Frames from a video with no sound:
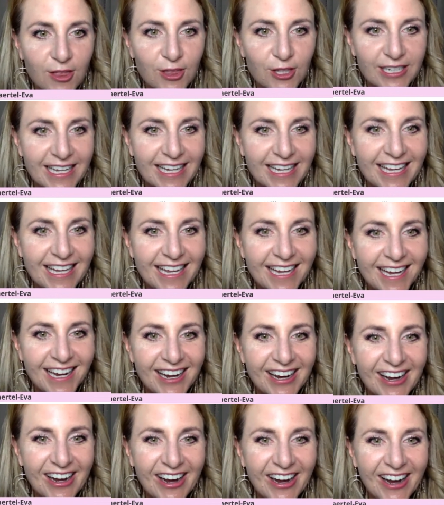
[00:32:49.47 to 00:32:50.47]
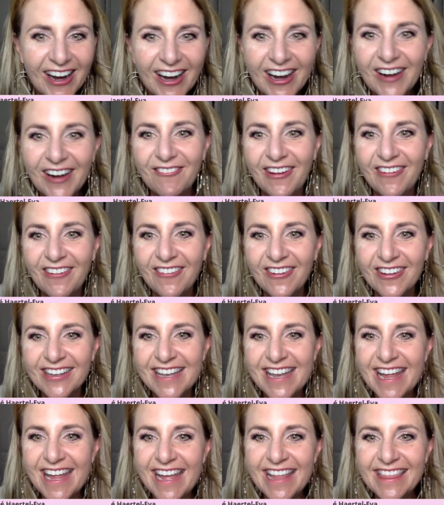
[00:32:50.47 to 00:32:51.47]
Look at here. We will
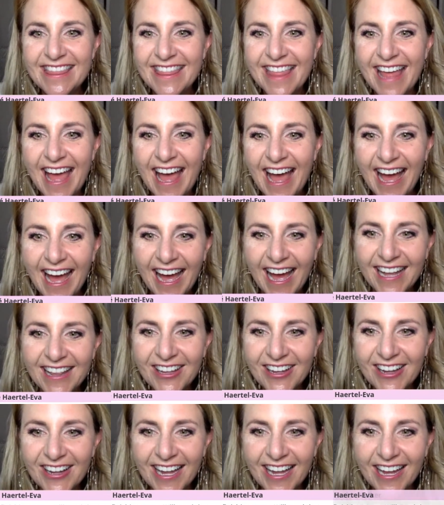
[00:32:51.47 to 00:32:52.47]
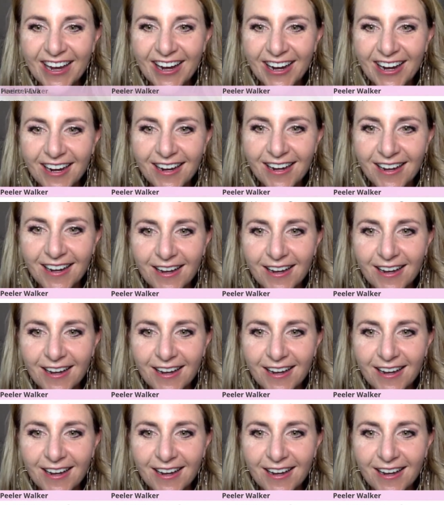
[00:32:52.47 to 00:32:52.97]
need that. Look at here.